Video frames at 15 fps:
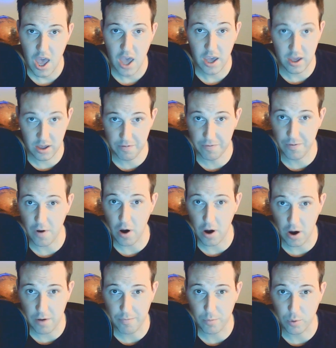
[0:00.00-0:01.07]
If
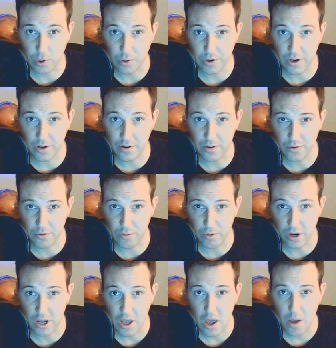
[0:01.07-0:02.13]
off world
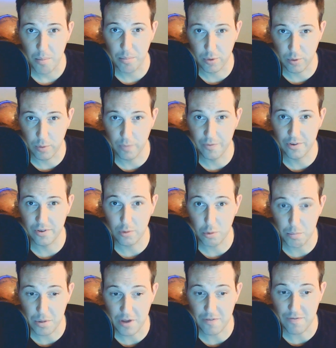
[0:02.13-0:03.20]
industry proves to
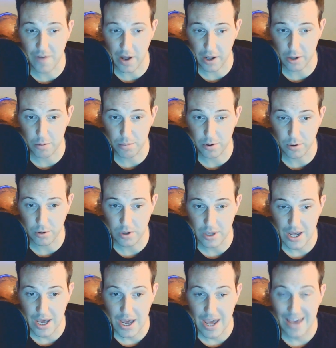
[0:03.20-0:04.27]
be valuable,
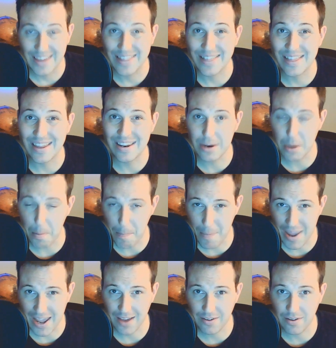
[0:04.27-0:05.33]
then the
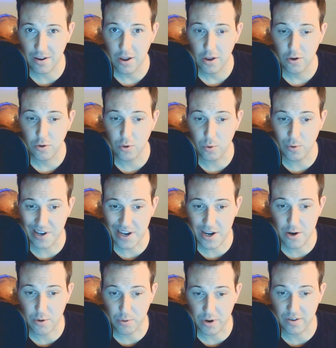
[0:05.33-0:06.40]
demand to
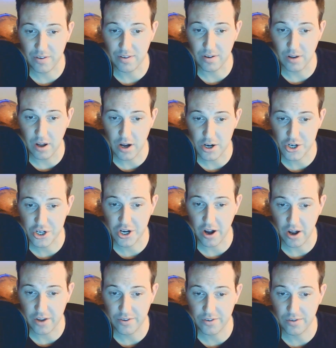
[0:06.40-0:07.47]
decrease launch
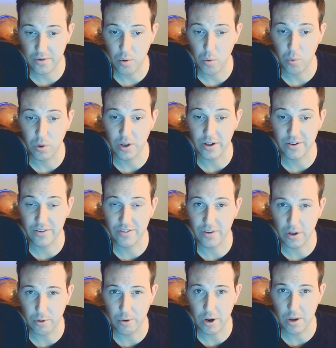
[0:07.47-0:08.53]
cost will
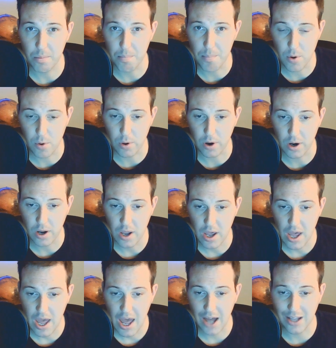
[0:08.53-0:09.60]
accelerate more,
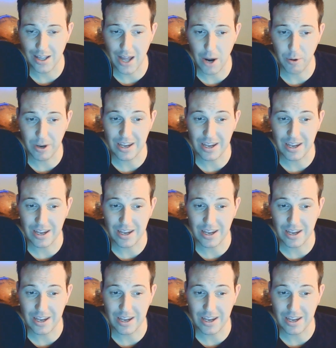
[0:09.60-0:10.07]
allowing